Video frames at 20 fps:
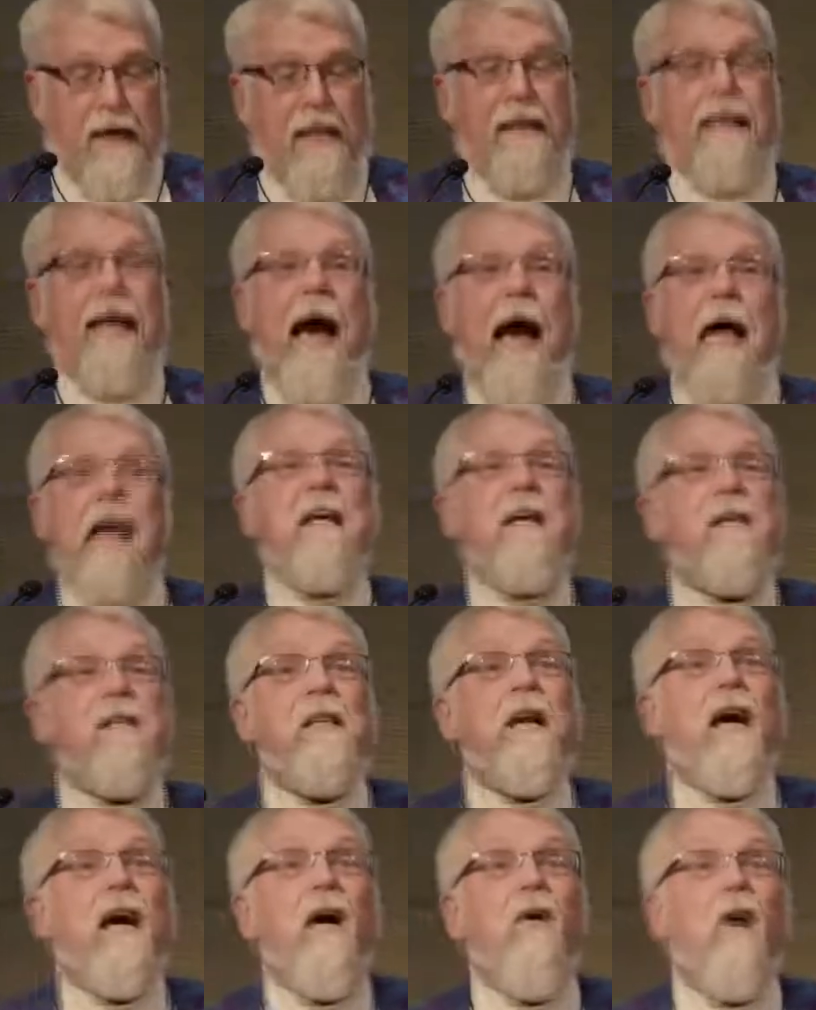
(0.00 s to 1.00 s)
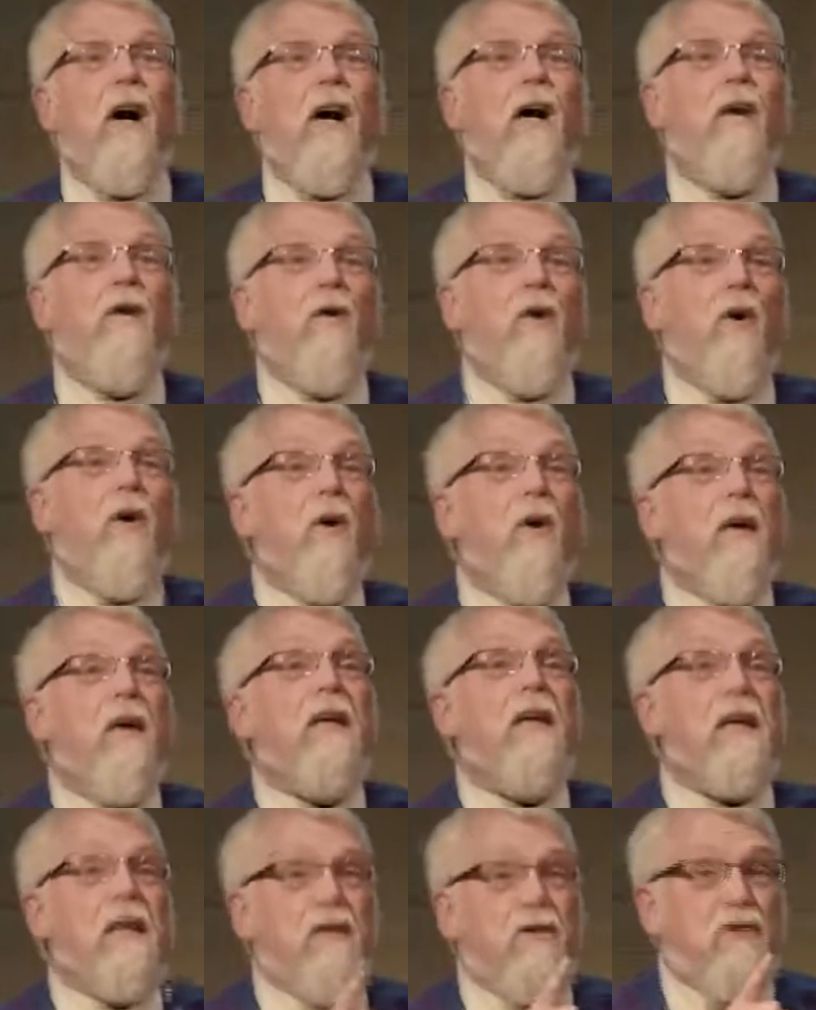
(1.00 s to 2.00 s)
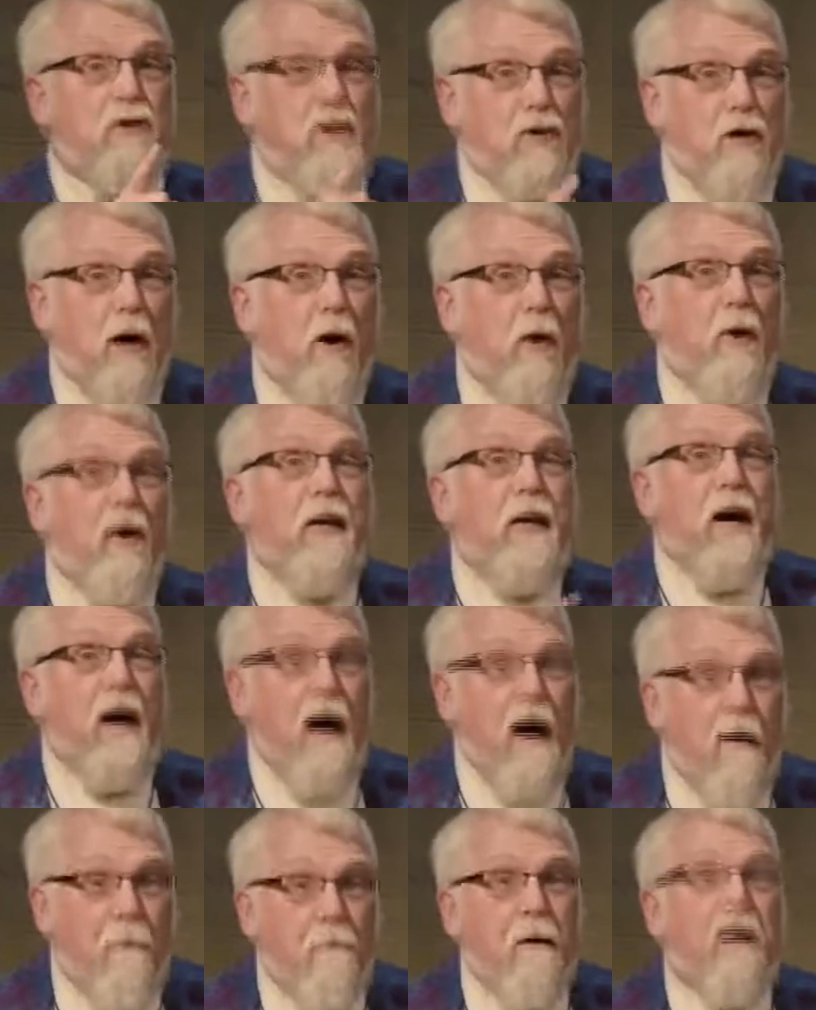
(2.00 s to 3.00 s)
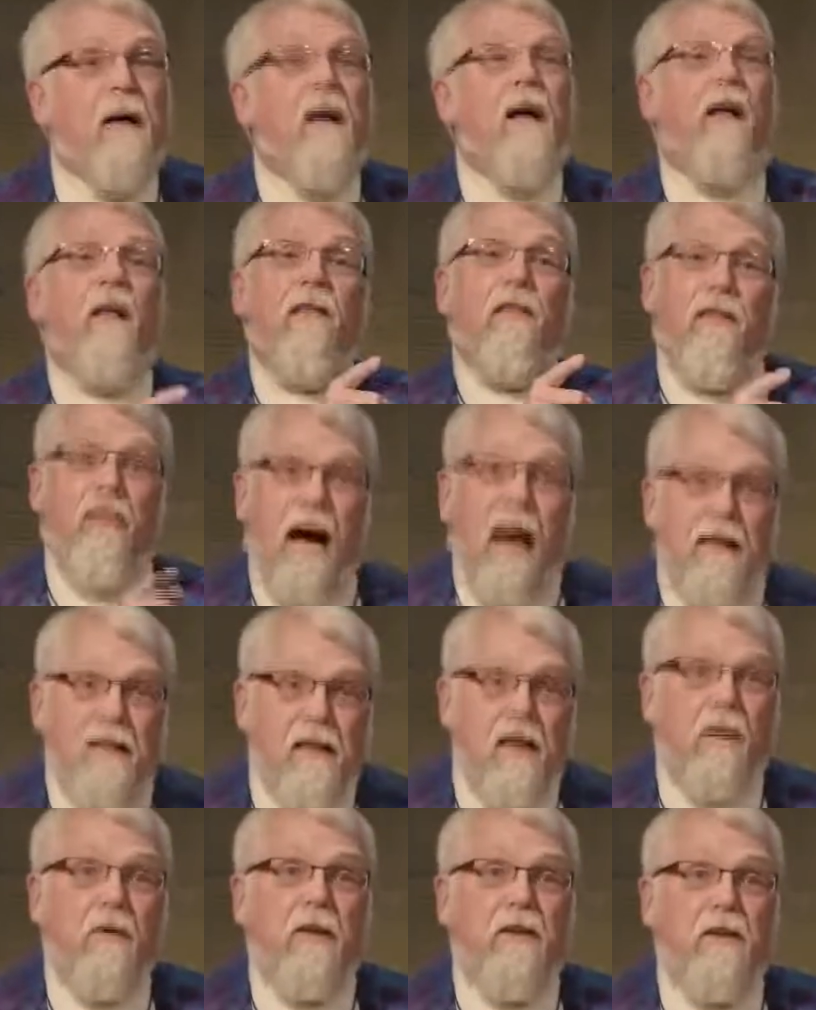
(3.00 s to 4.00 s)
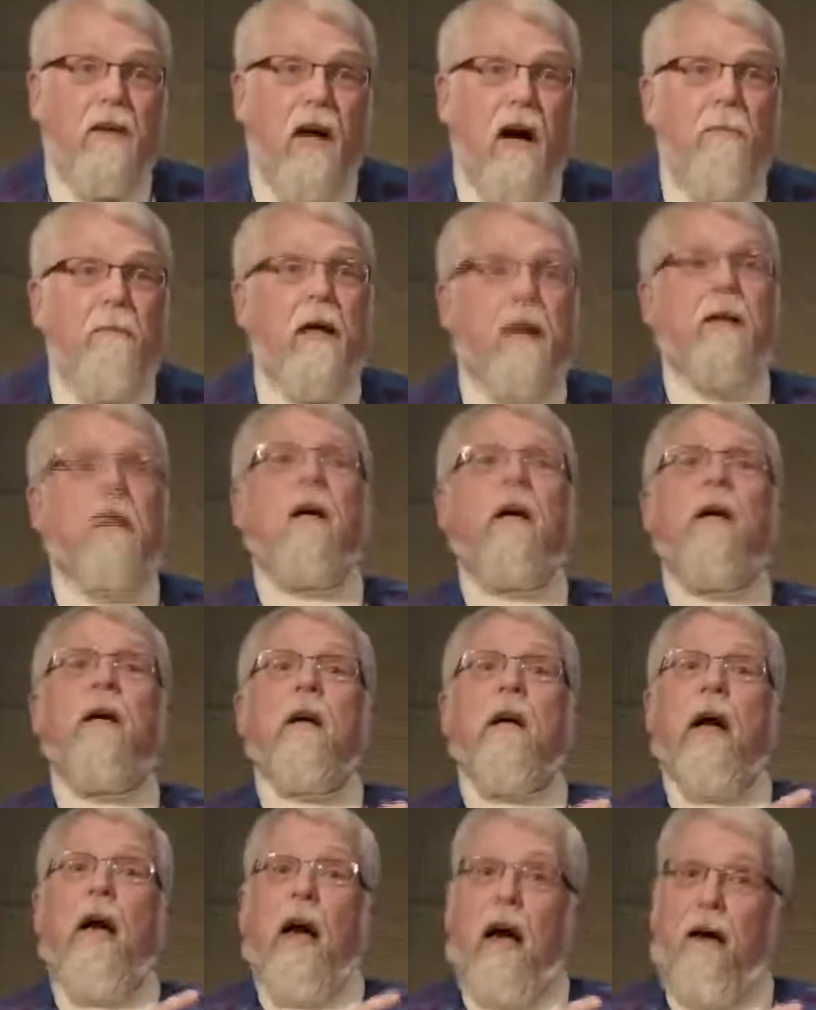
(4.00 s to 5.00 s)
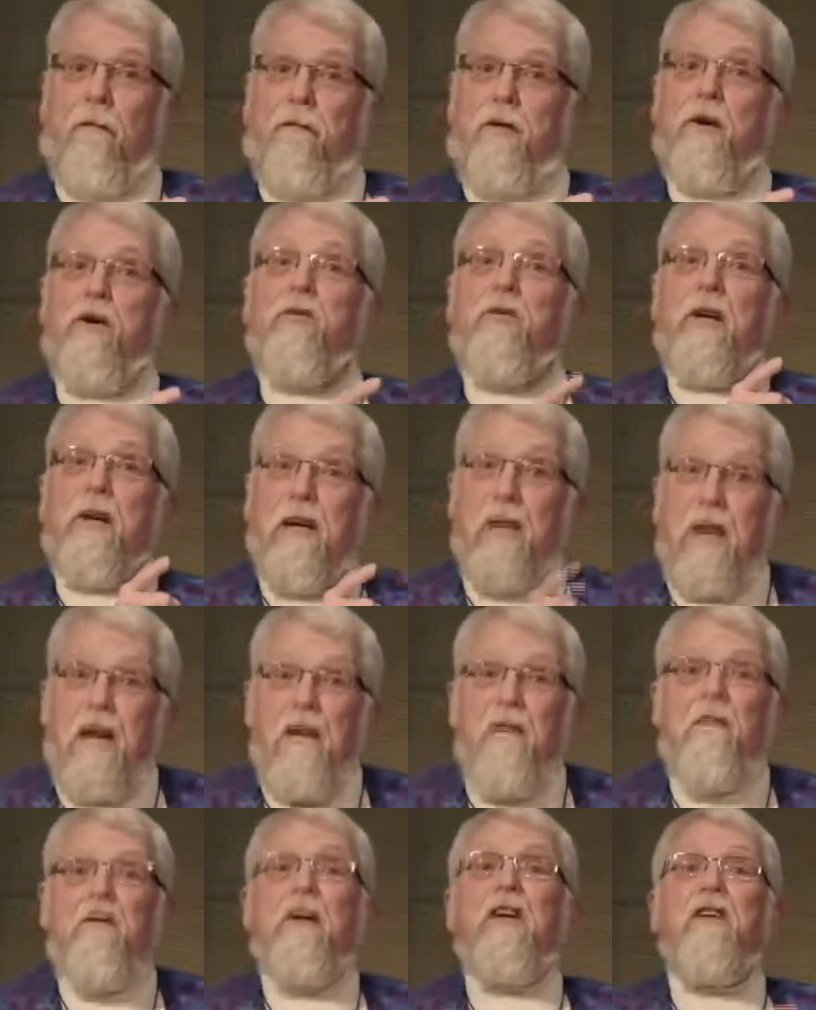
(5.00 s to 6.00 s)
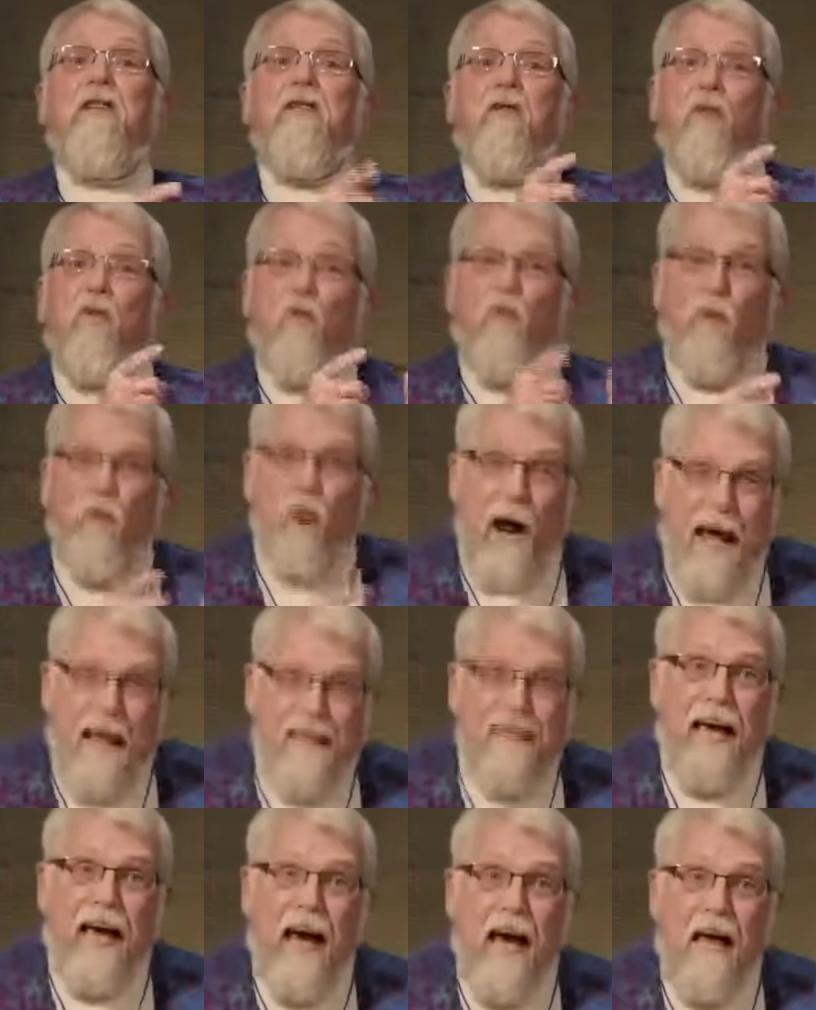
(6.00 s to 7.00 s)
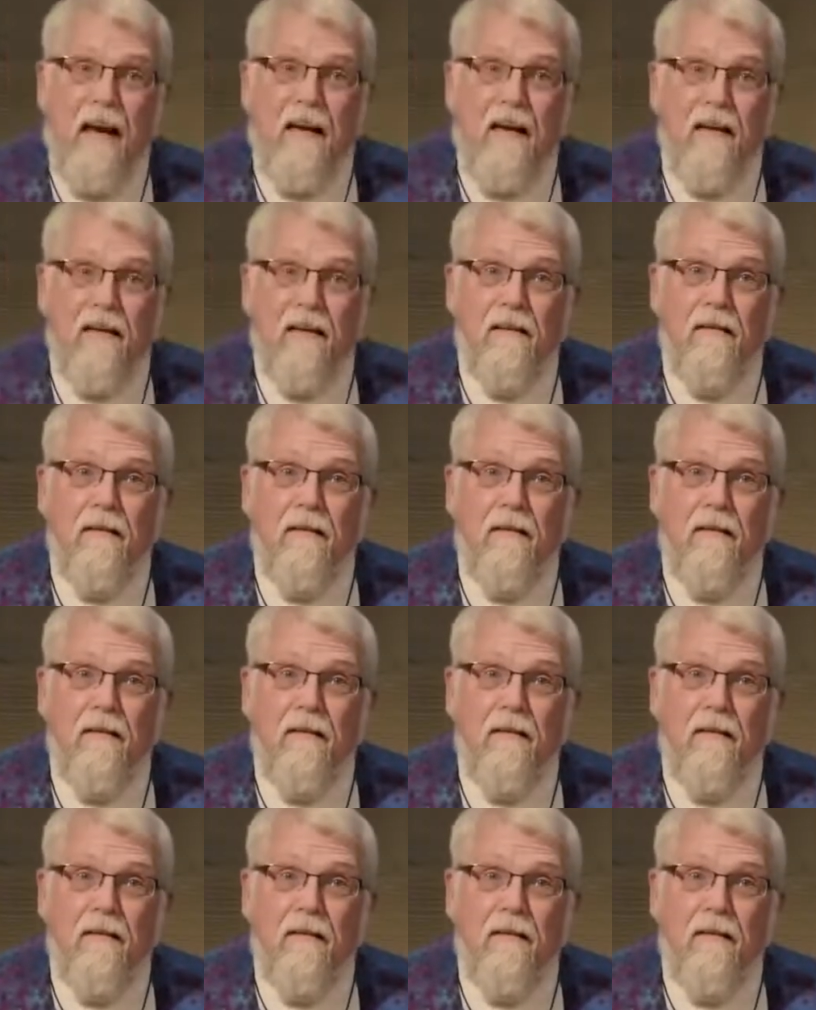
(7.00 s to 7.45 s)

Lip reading: and that is how our Lord is showing up. That's how he's coming. Have you even read that?"